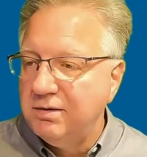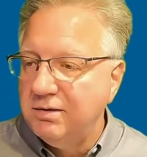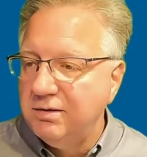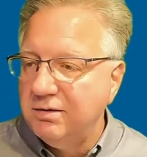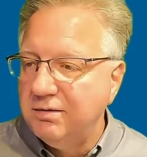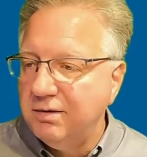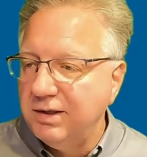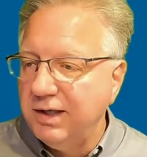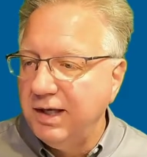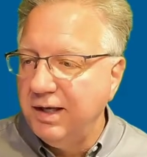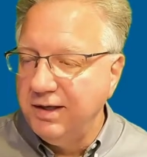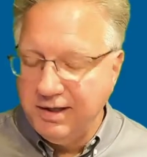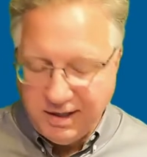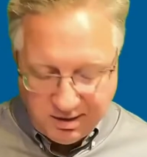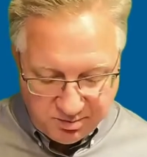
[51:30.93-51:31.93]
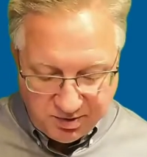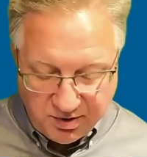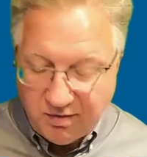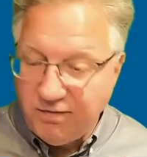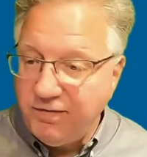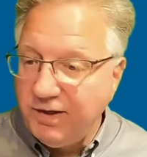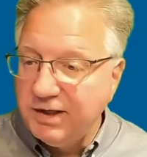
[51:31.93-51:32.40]
Again, not
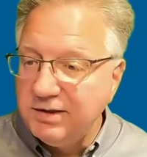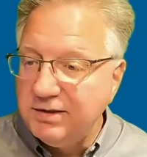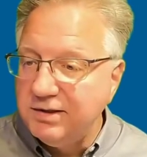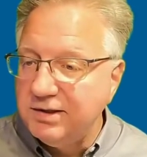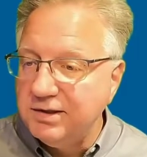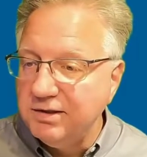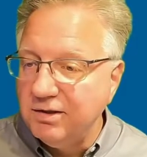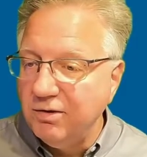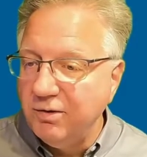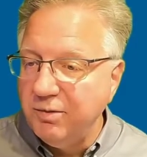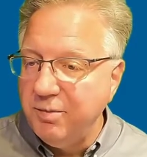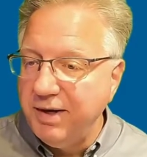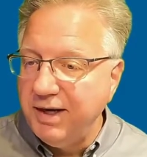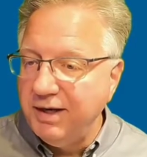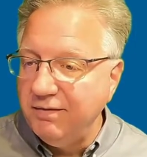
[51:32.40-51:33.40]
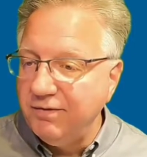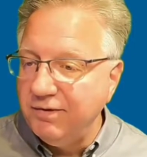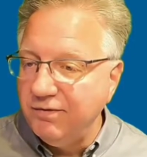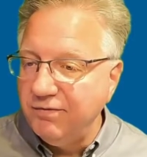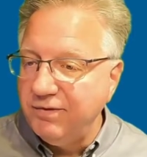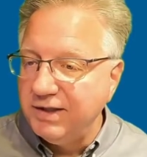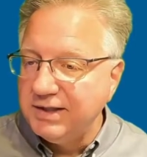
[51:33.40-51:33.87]
perfect, so you may have to
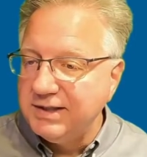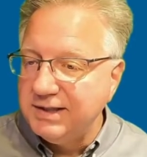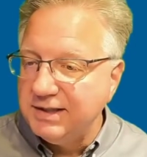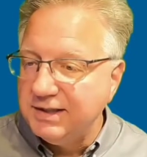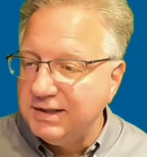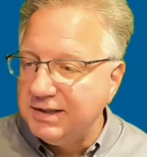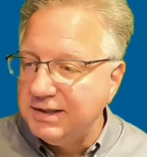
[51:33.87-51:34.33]
fix it.